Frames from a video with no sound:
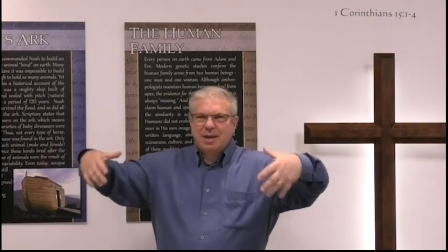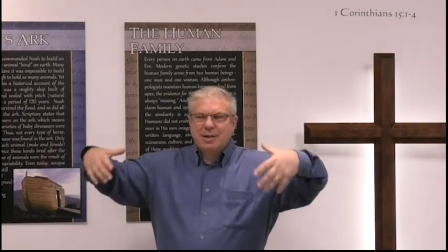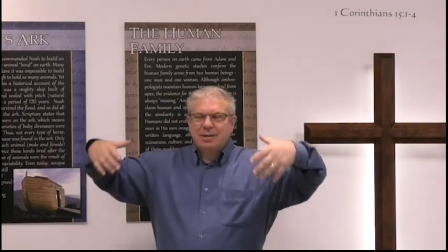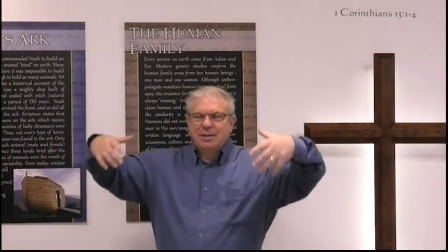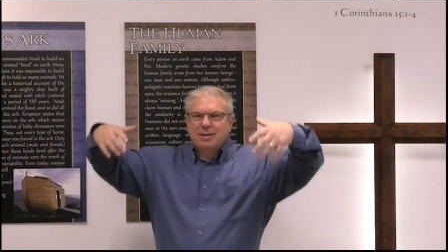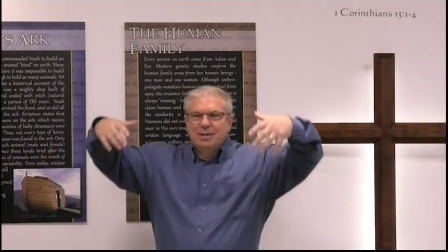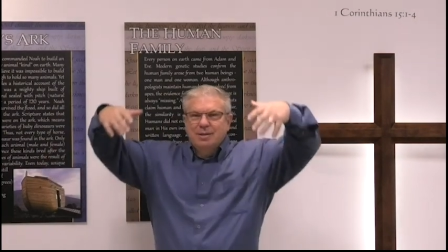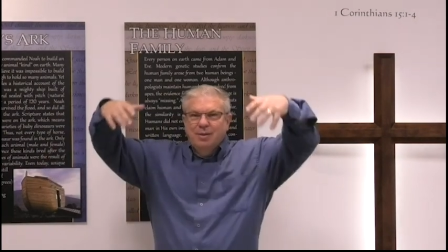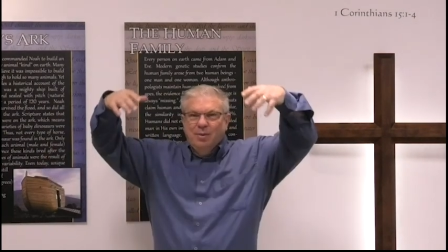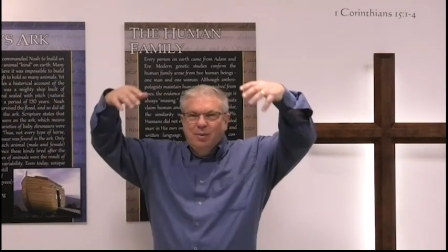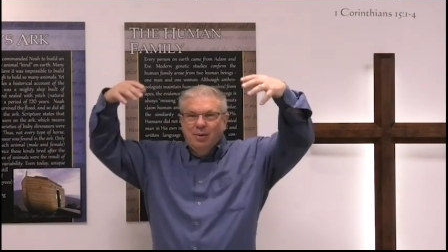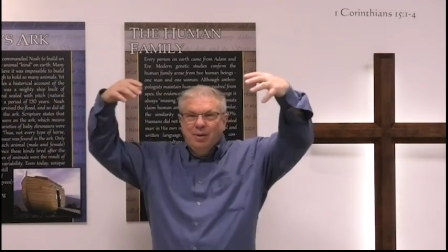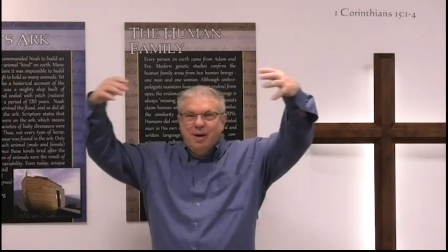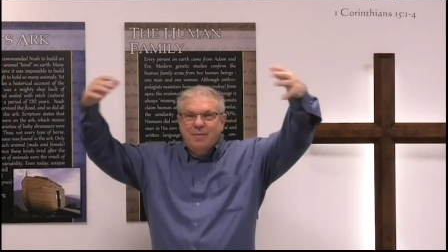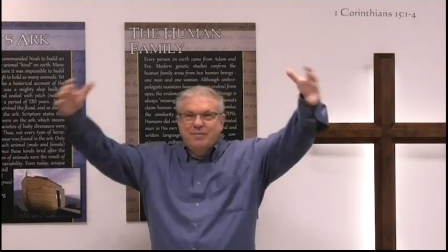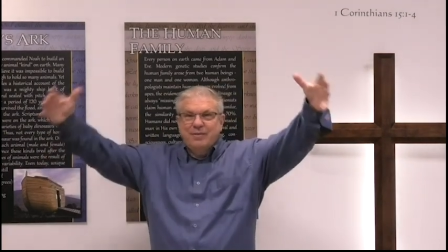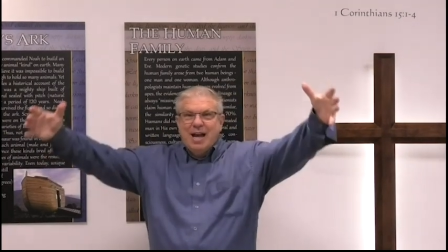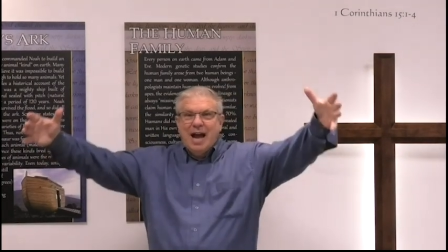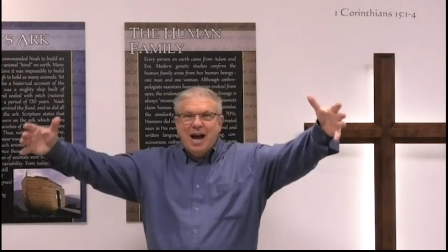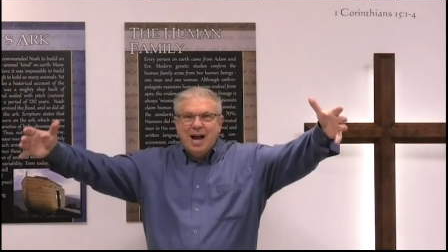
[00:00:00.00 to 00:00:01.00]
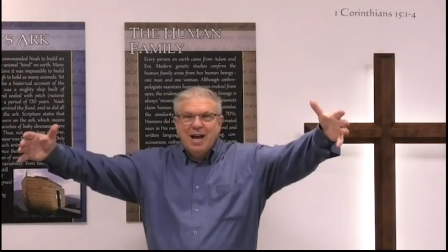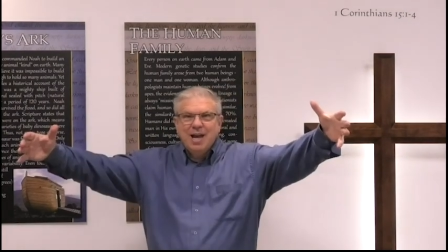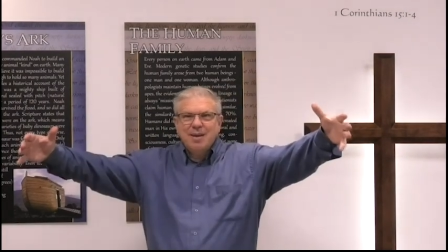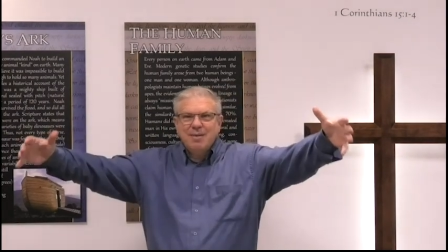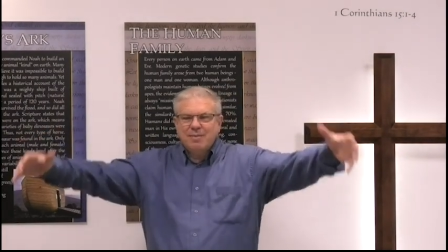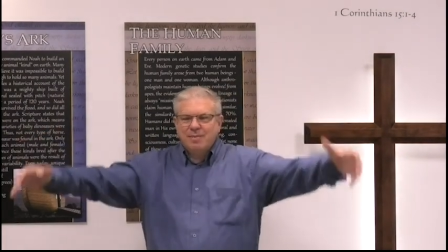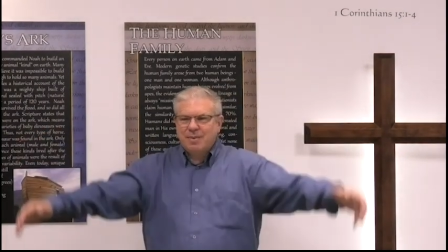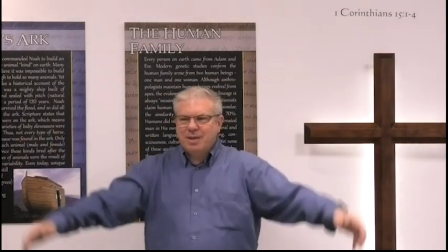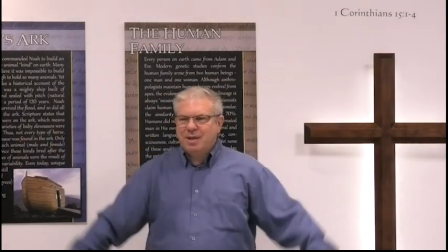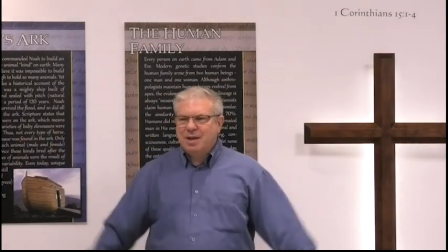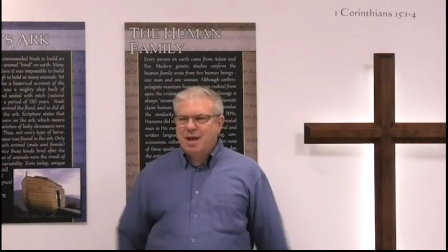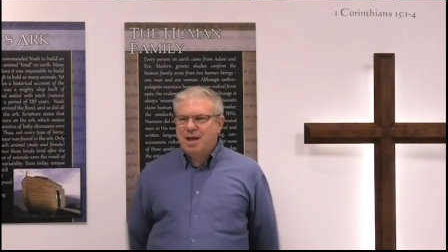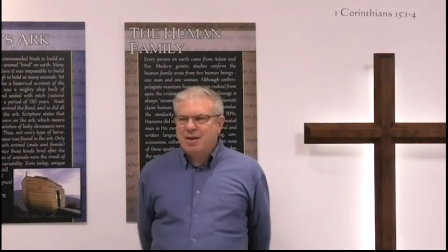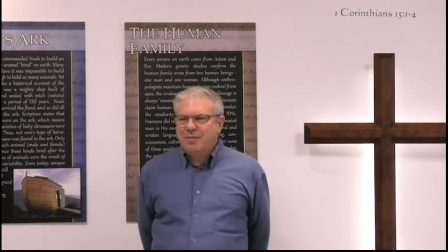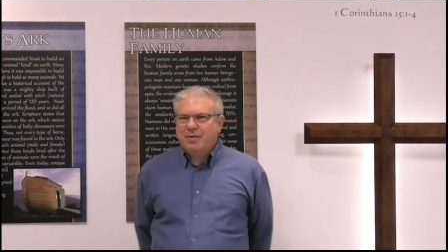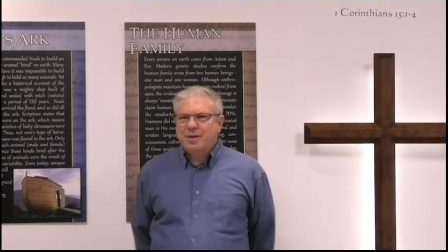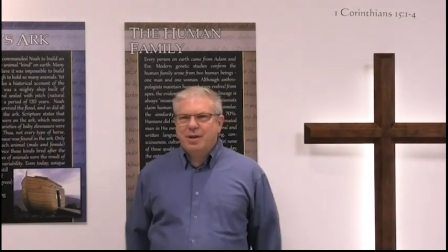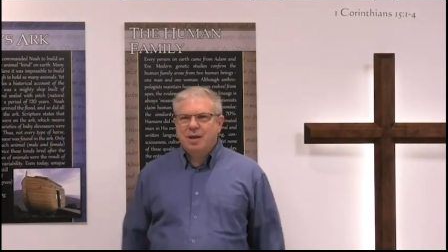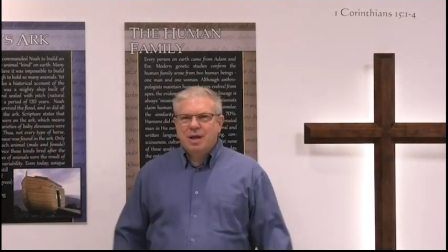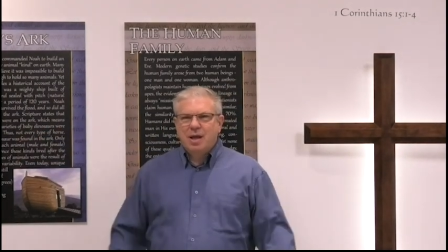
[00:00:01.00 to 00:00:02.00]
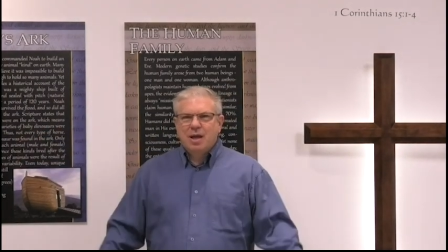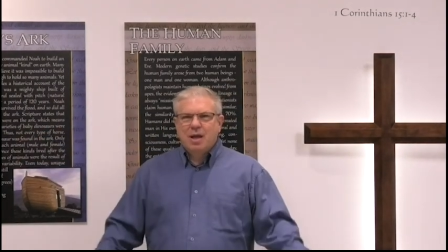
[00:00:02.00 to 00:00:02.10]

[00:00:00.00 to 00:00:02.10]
Uh, we have time in heaven.